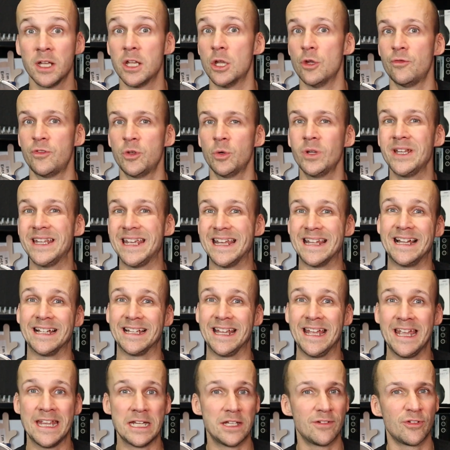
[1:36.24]
Now, if you want to get that
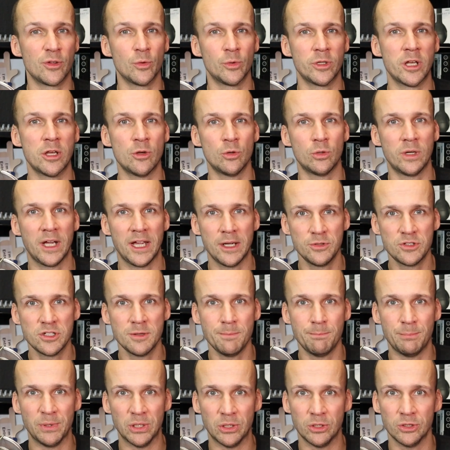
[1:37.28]
guide, if you want to know how to
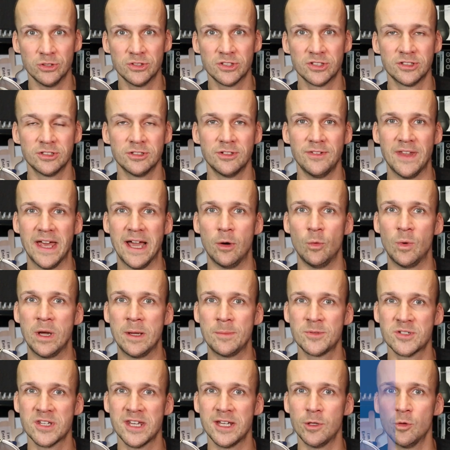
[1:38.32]
build that
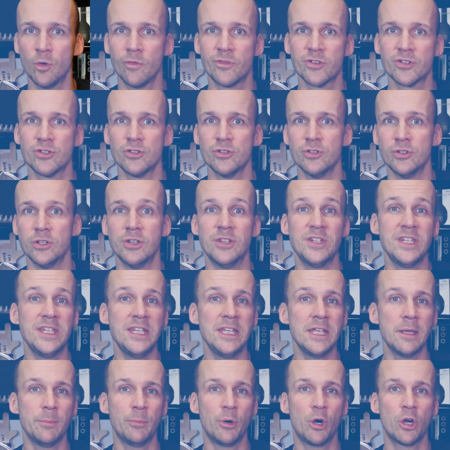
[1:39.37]
website, go over to
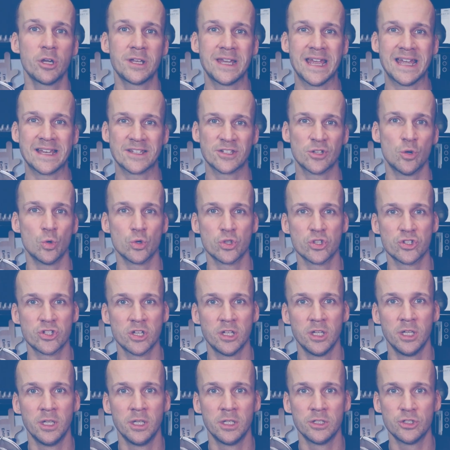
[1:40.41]

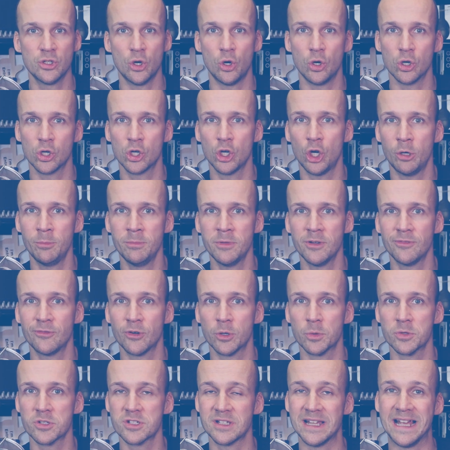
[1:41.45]
thepodcasthost.com
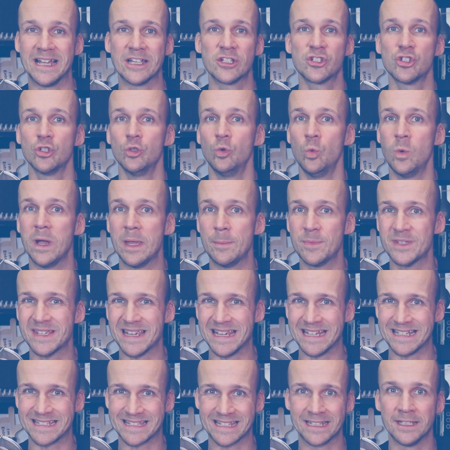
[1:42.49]
forward slash
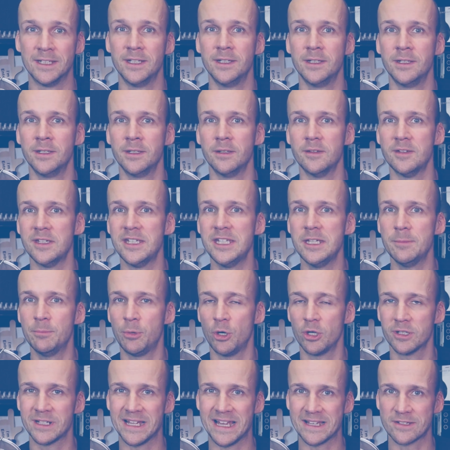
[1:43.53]
website,
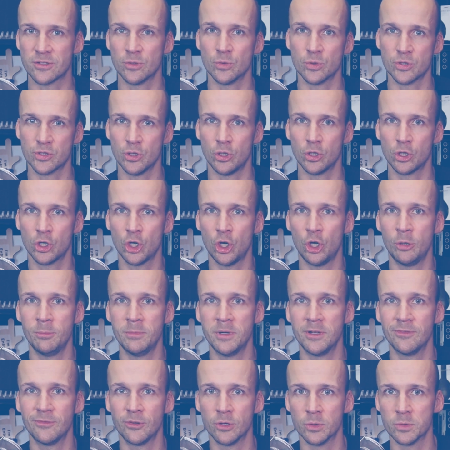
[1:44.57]

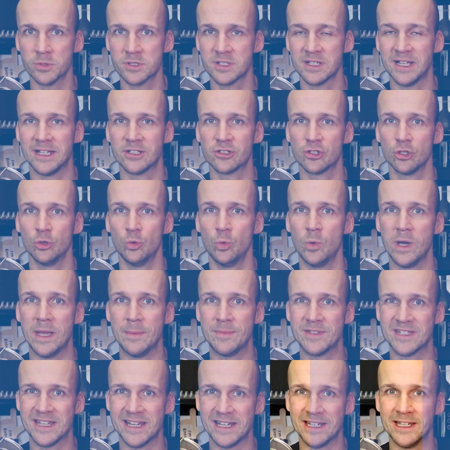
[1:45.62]
thepodcasthost.com forward slash
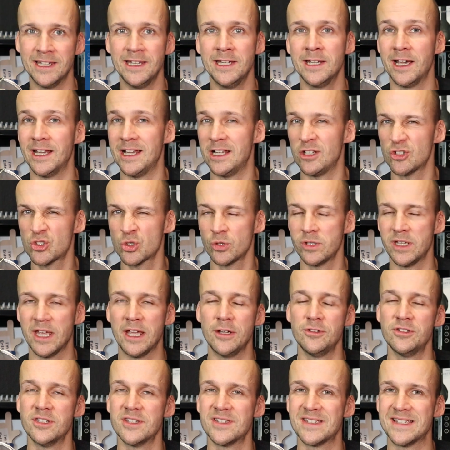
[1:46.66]
website. And that'll show you
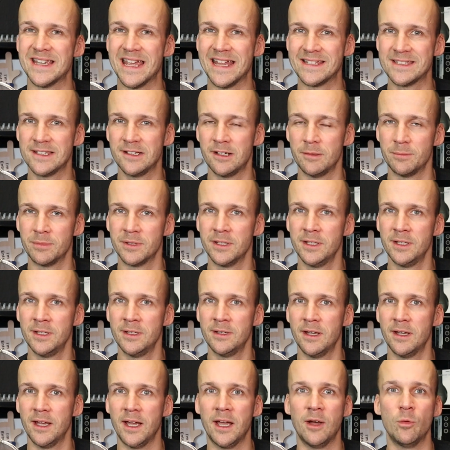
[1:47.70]
how to set up
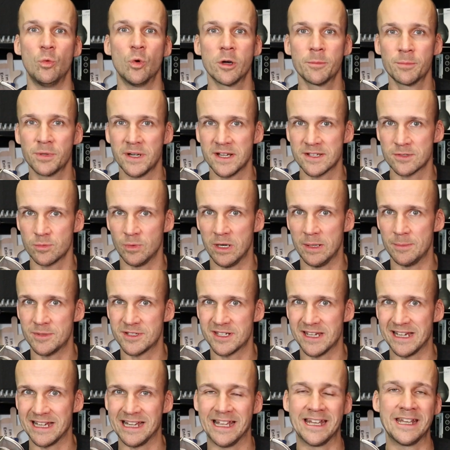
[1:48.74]
a WordPress
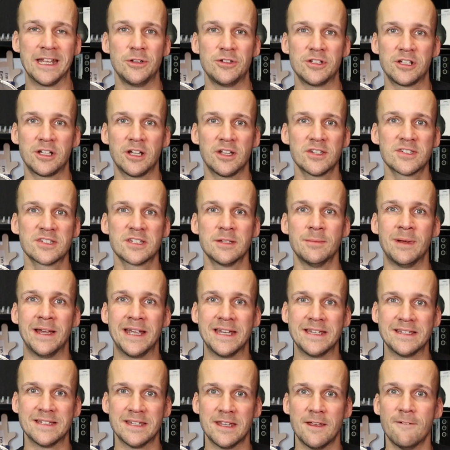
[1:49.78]
website and how to
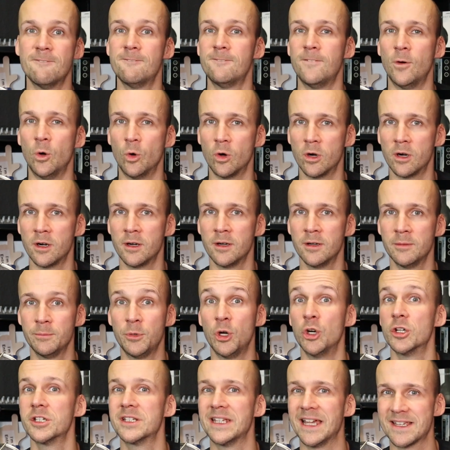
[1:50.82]
customize it for
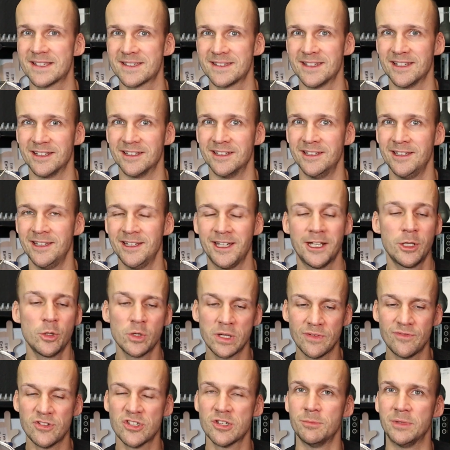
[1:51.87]
podcasting. And it'll
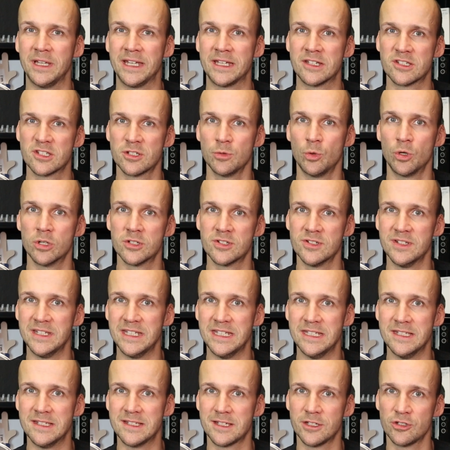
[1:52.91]
give you some links towards
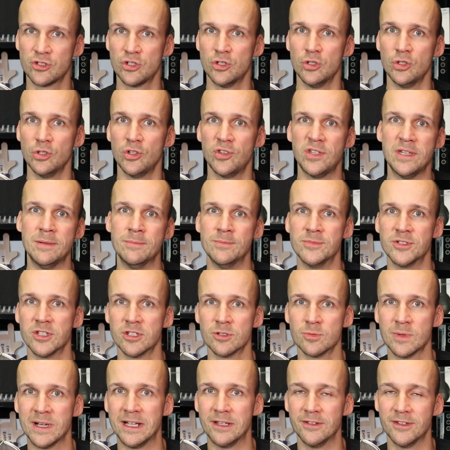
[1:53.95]
these two themes
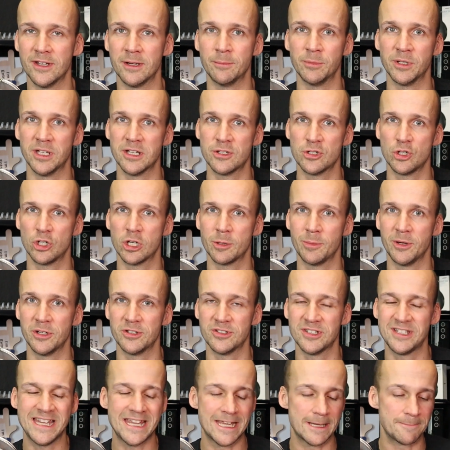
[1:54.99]
as well that I'm going to talk about
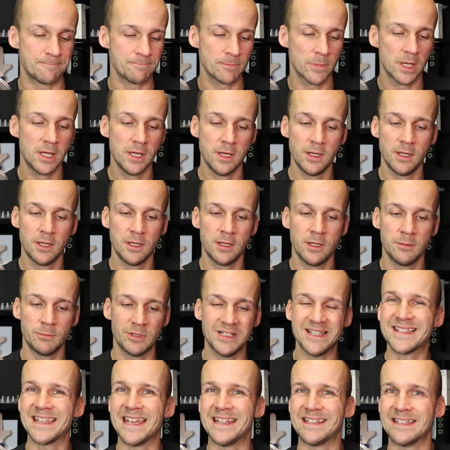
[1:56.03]
today. But
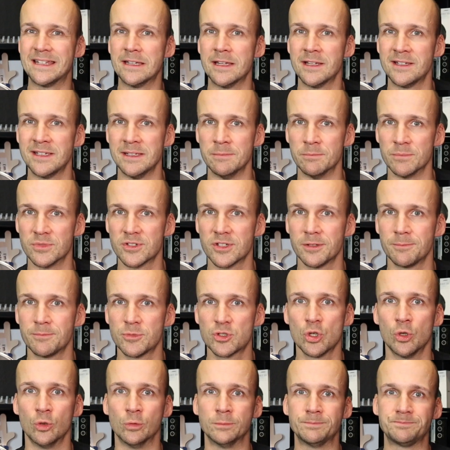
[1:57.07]
let's get to the themes.
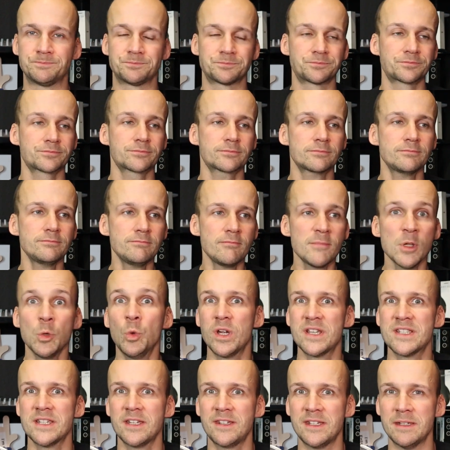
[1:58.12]
So
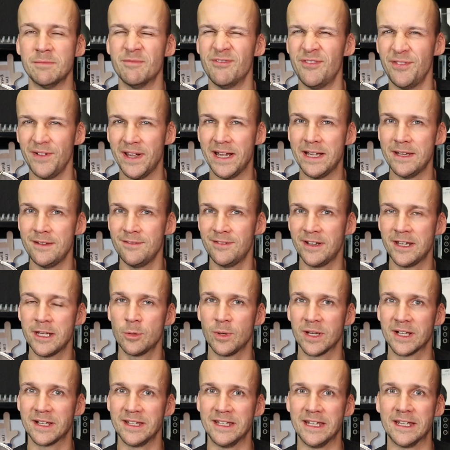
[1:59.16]
what is a theme? Very, very
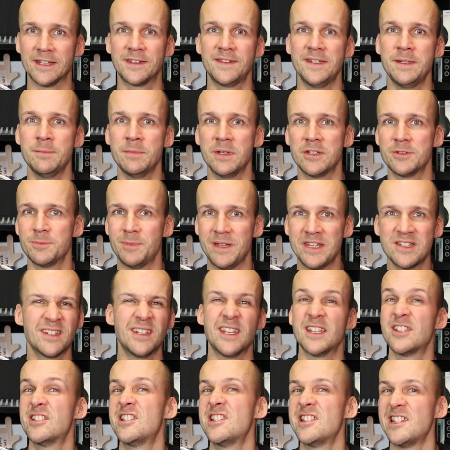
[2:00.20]
quickly. A theme is
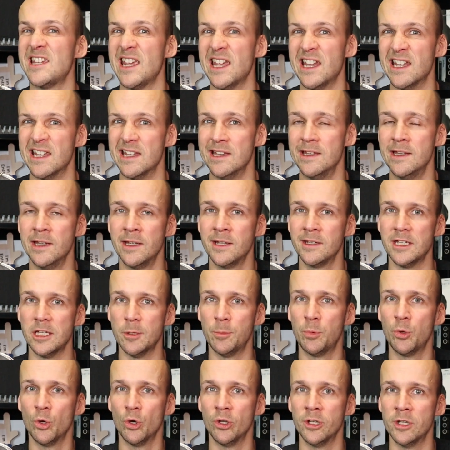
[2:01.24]
basically a skin that
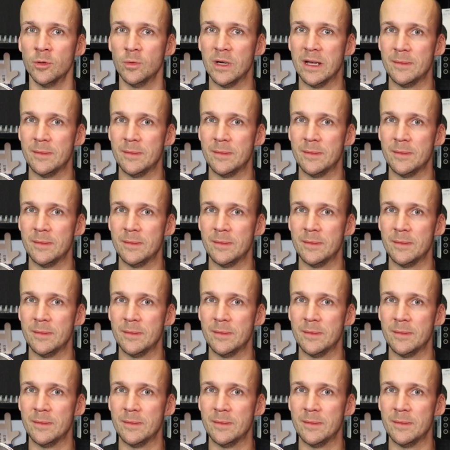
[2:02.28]
you put on the